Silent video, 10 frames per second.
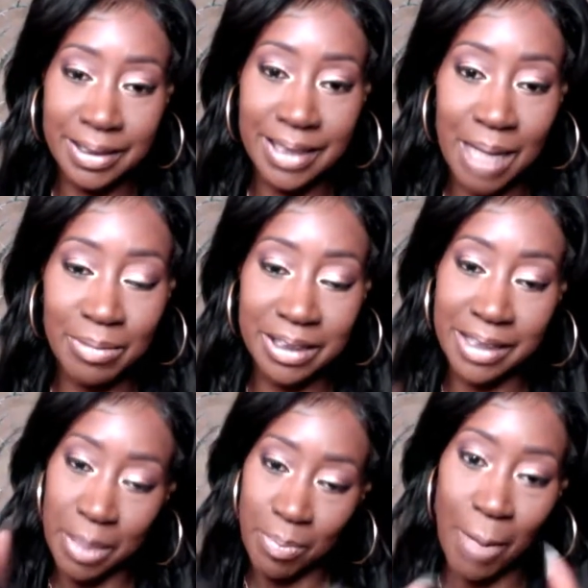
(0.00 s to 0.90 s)
So
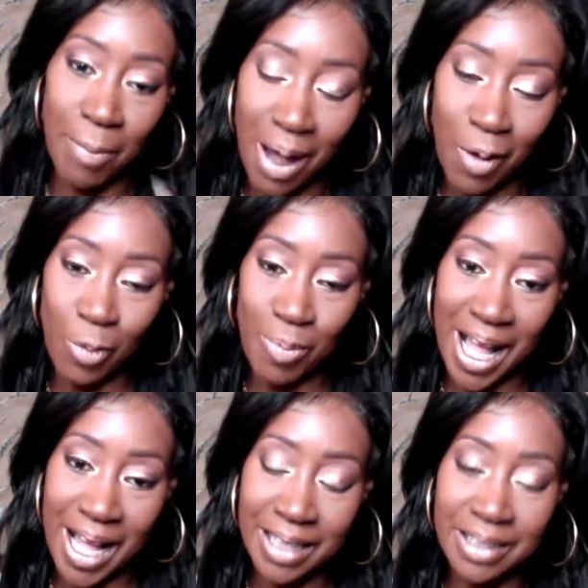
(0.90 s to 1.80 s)
hey, it's time to
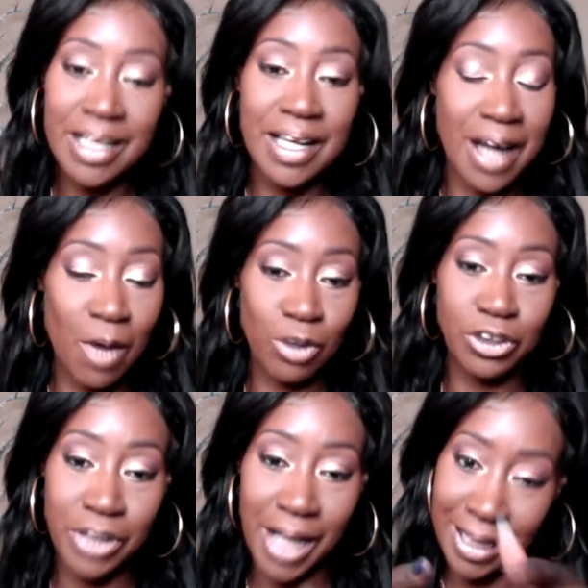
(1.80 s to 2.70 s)
take my power
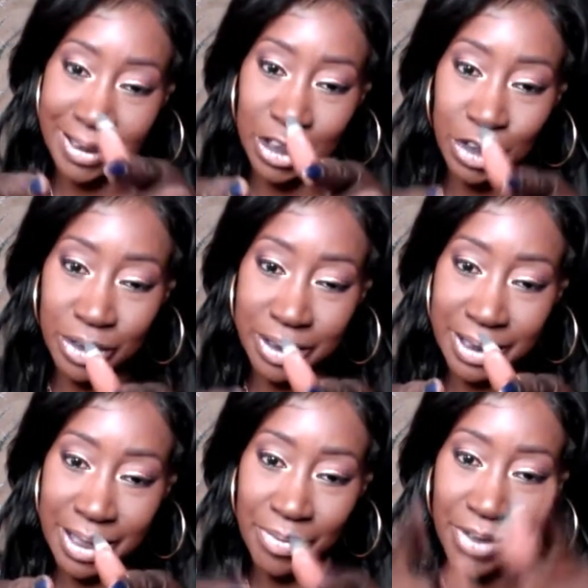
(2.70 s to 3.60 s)
back. And I
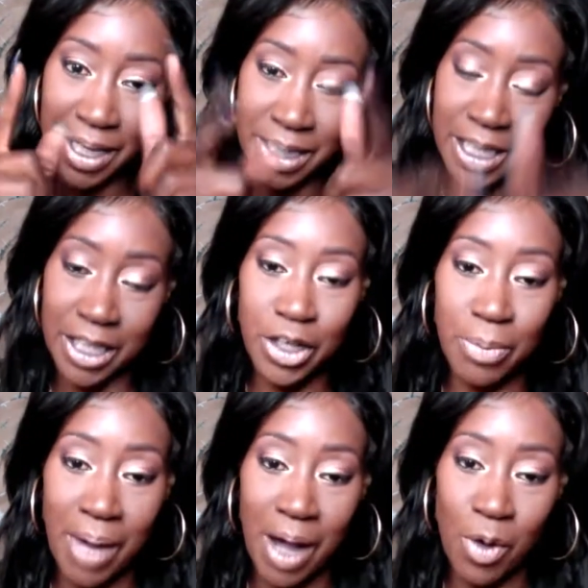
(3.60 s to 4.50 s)
want you guys to do the
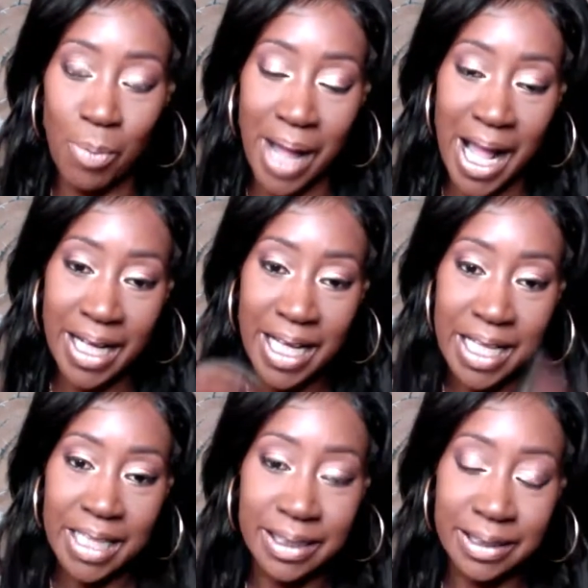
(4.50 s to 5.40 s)
same thing. Take
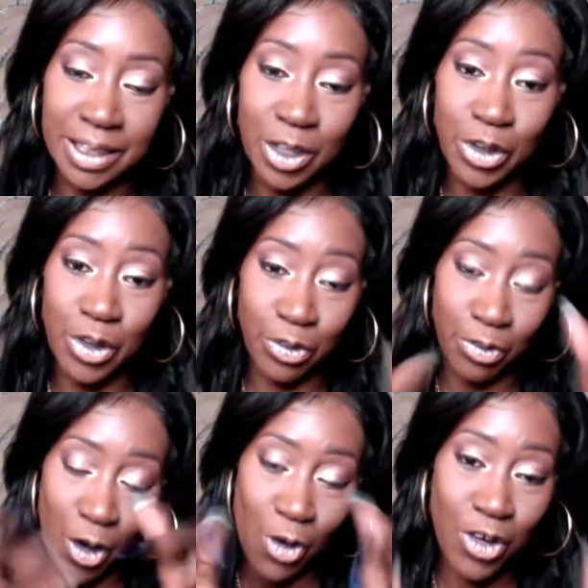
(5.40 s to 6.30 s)
your power back
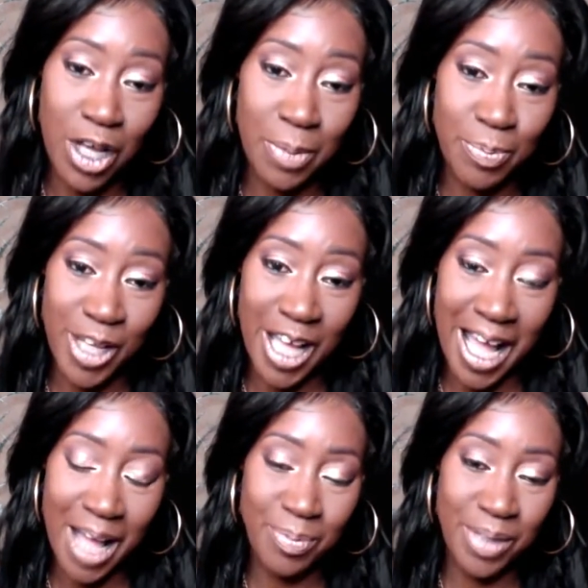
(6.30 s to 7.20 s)
and sit on your
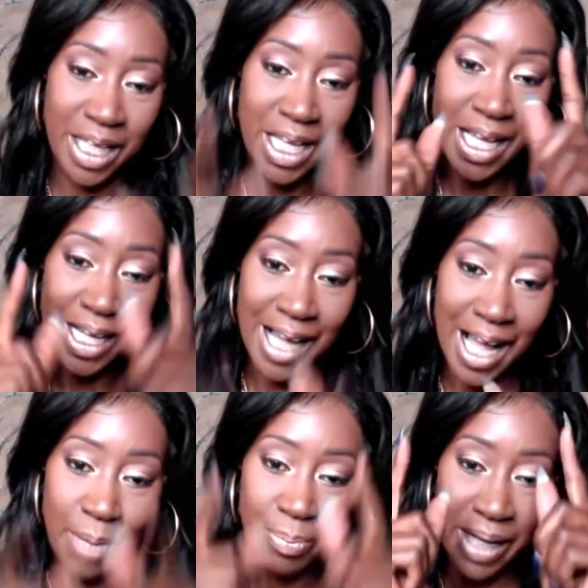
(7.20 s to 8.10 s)
throne and be
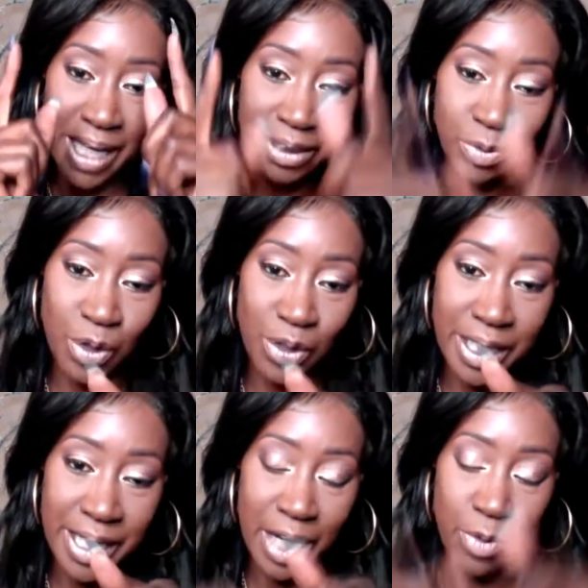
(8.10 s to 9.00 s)
happy.
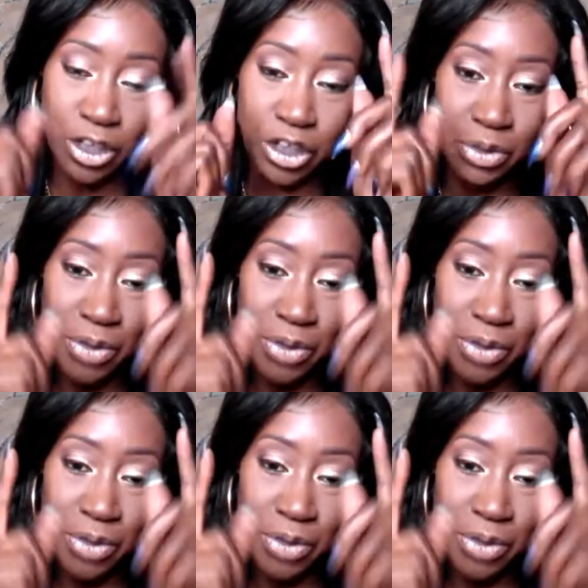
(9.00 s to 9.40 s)
God bless.